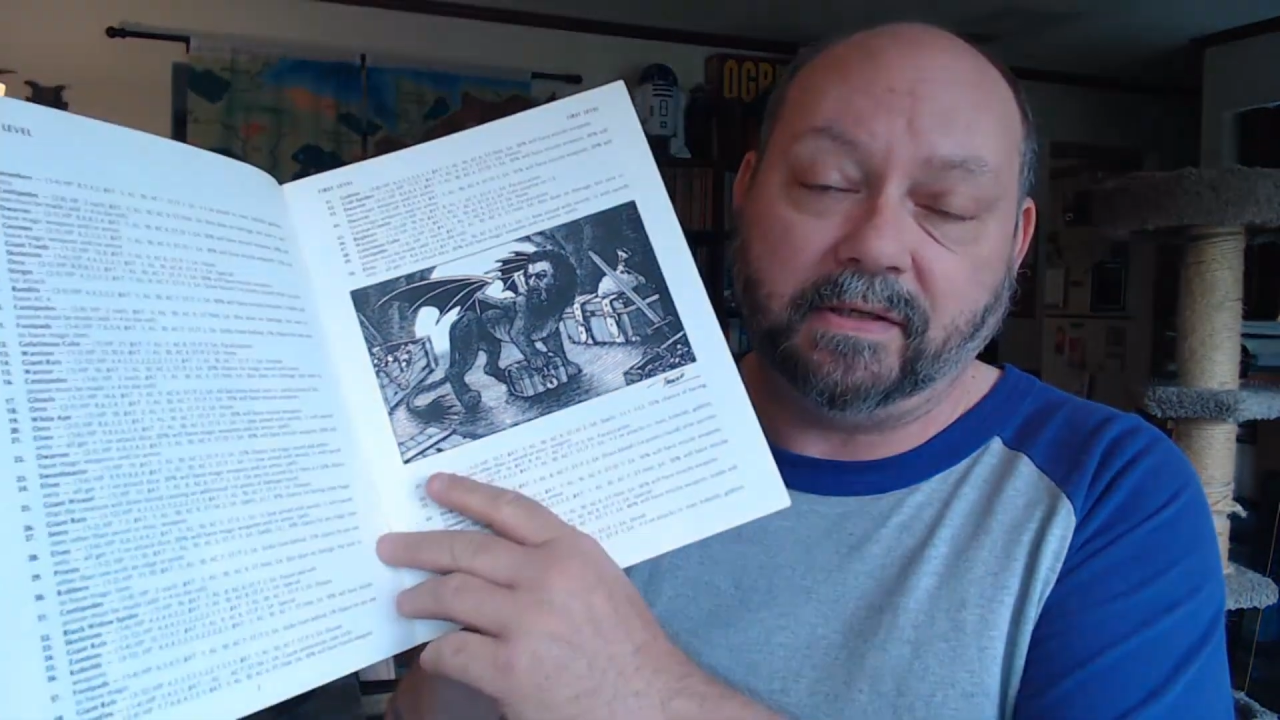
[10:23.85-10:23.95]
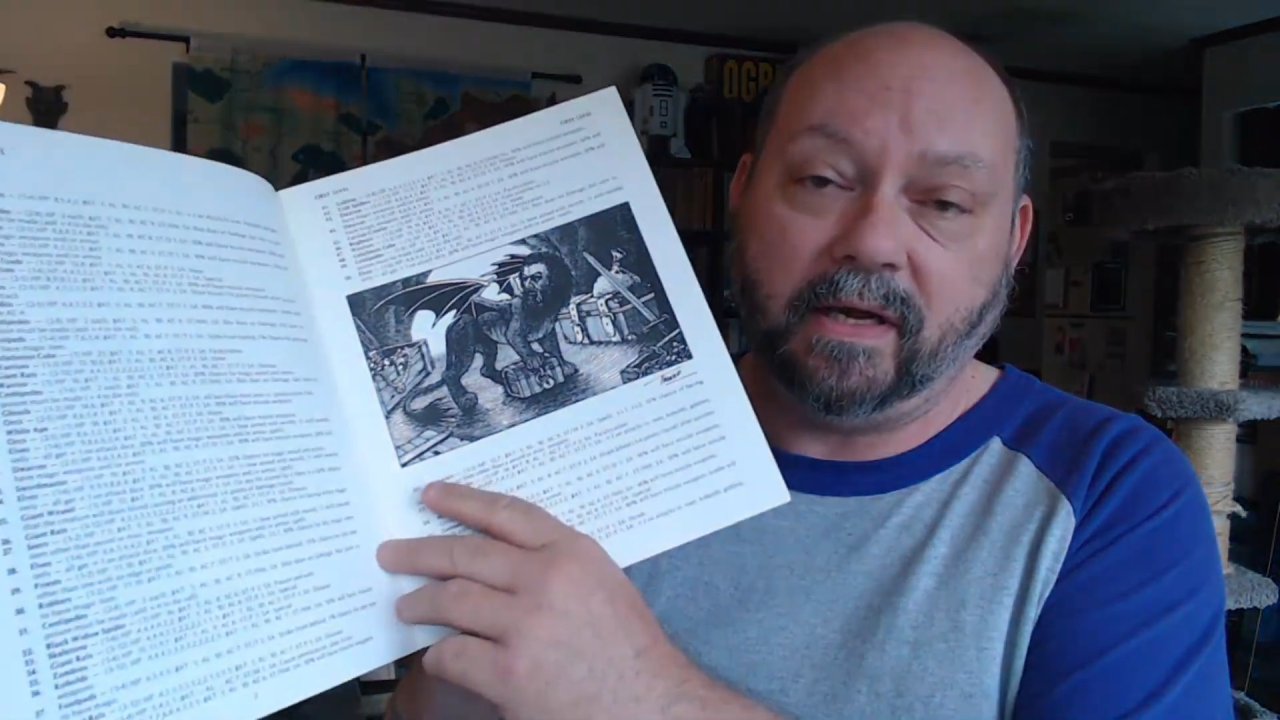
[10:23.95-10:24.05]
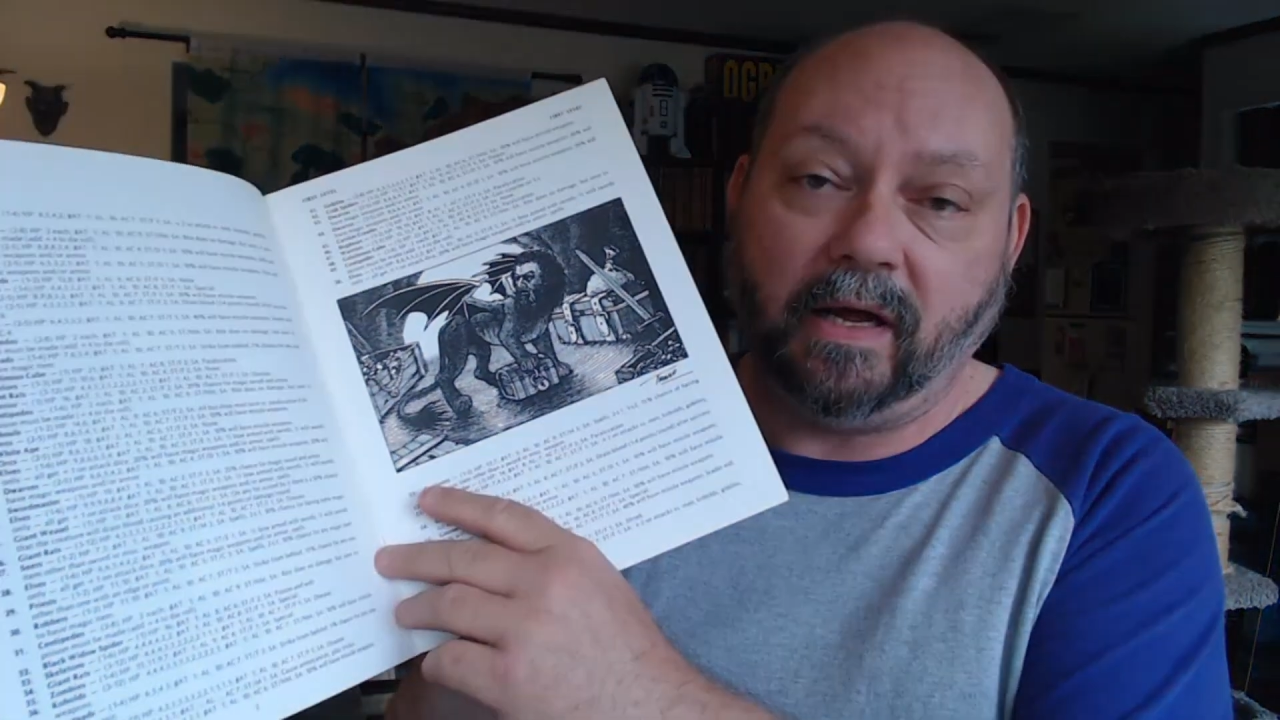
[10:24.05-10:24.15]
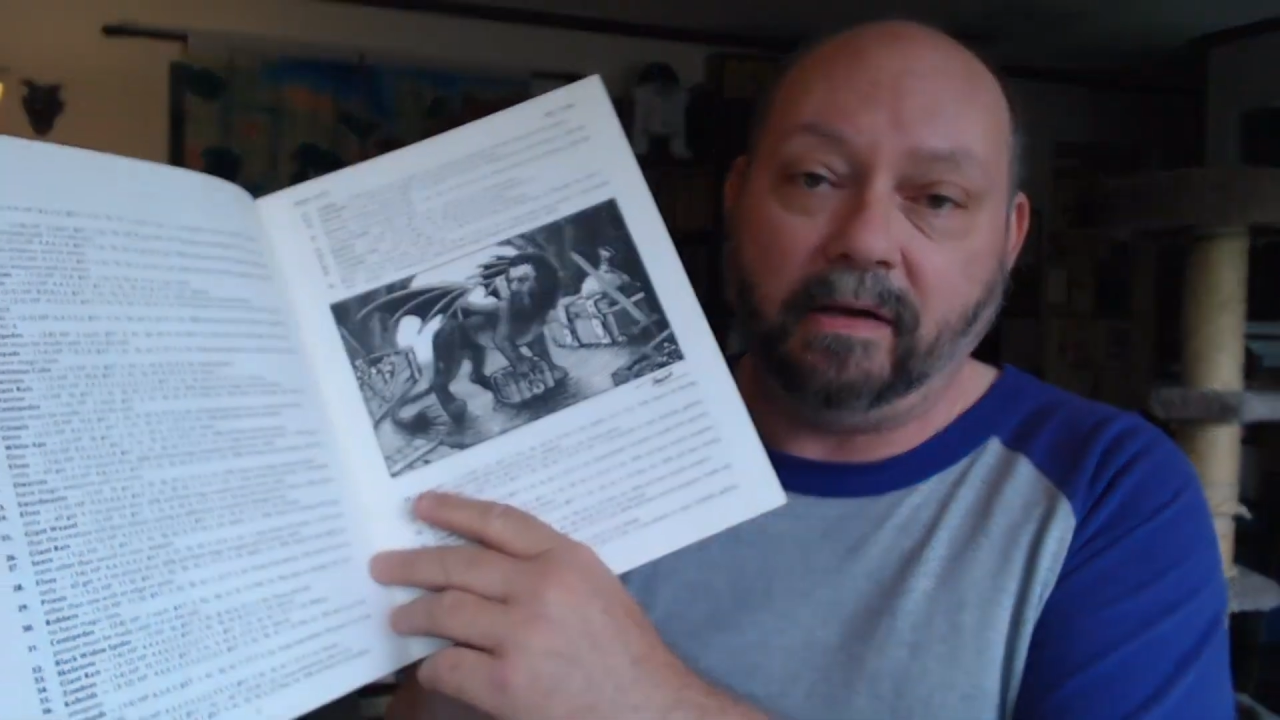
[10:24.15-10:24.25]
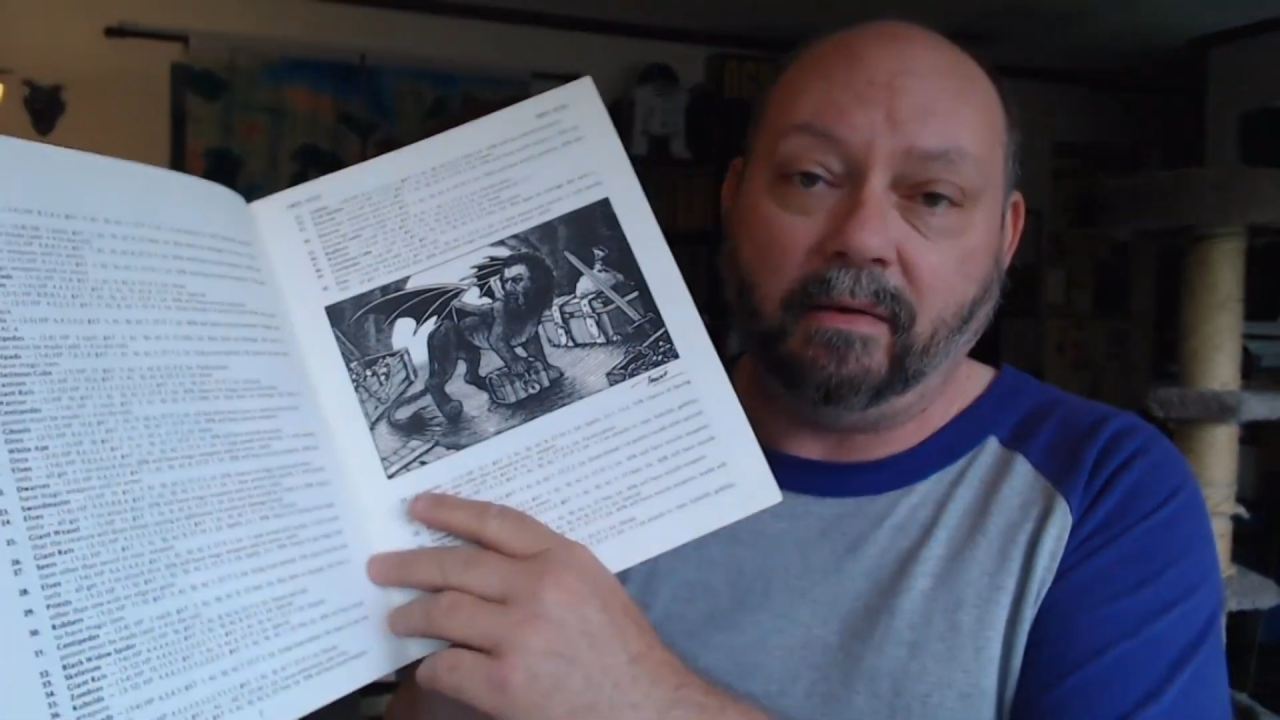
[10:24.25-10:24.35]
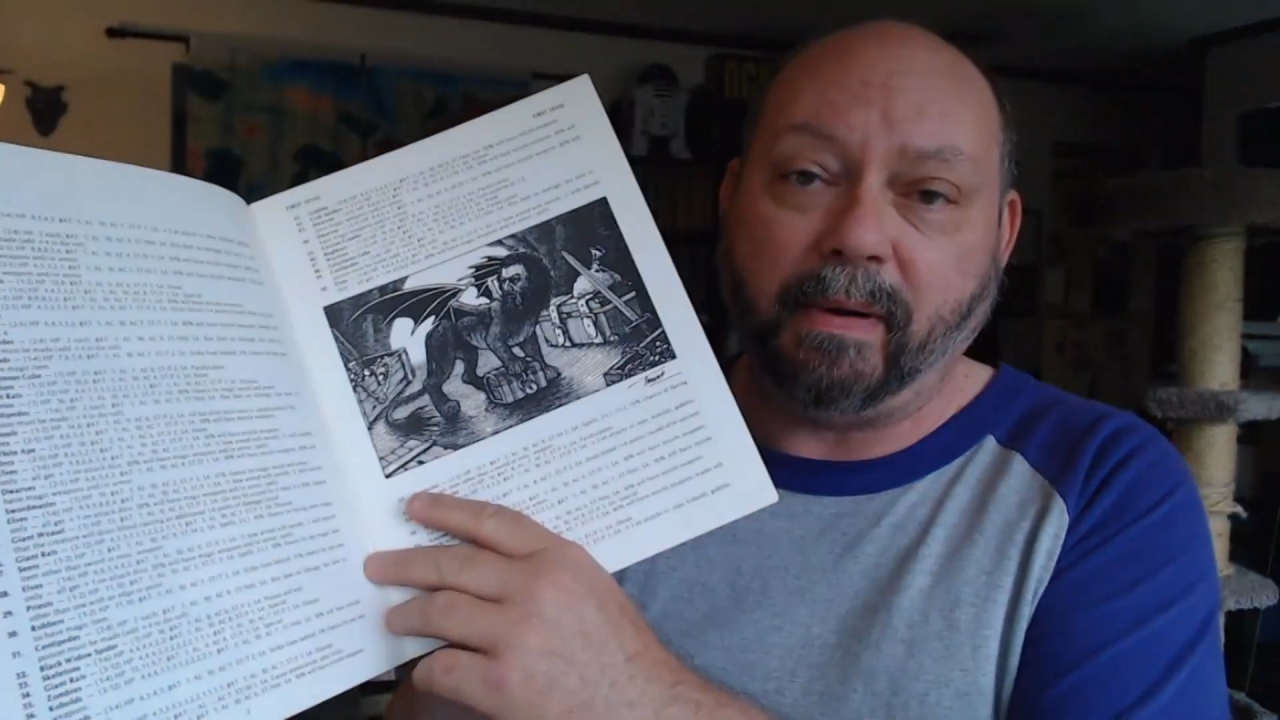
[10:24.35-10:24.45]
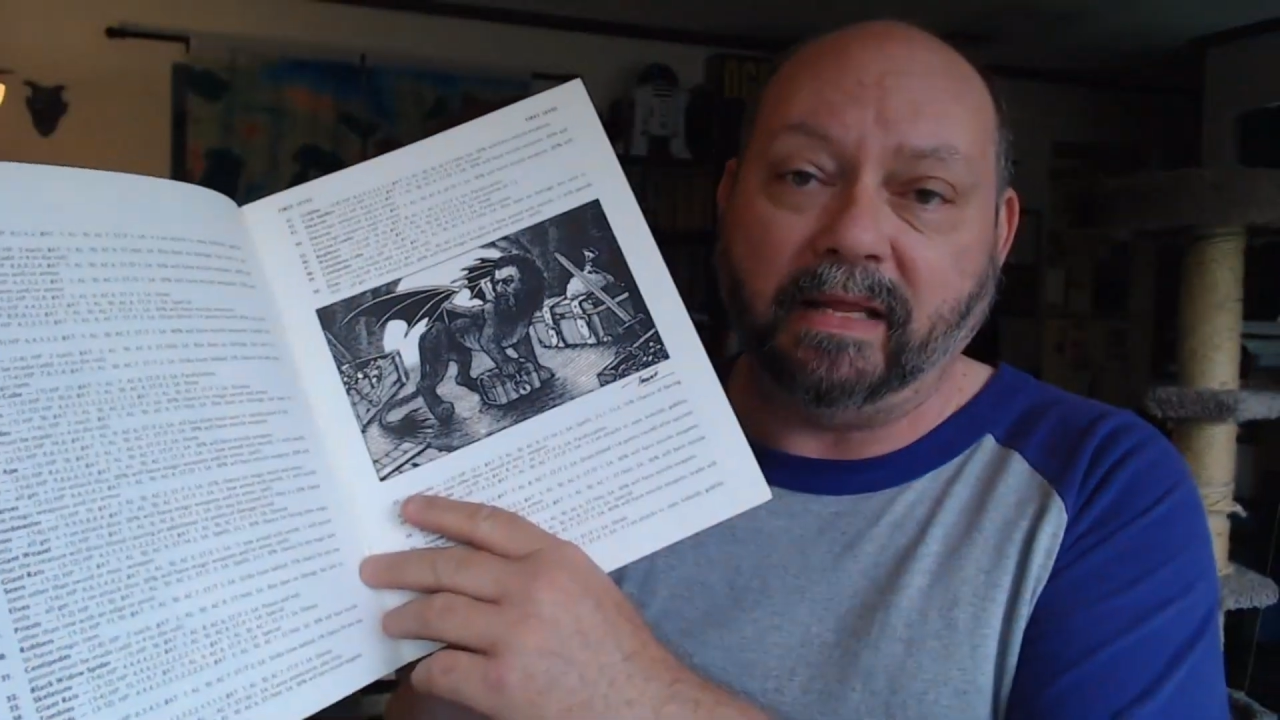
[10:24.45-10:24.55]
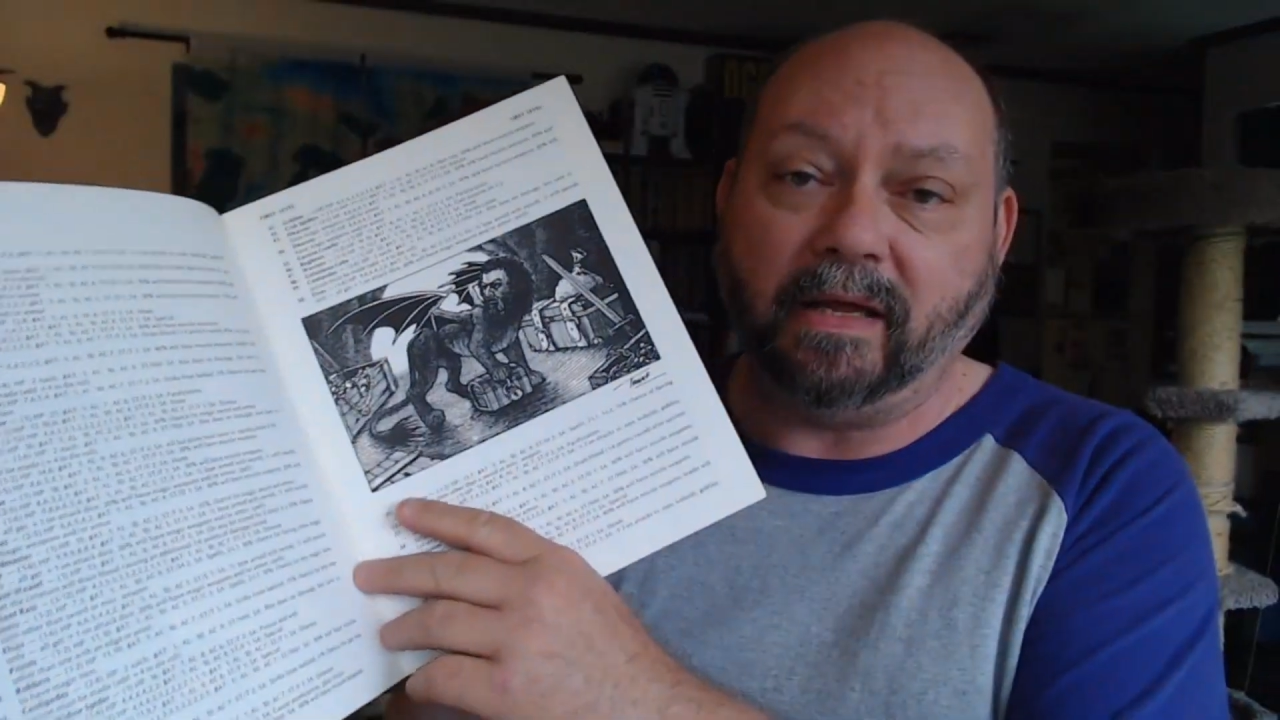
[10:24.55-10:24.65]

by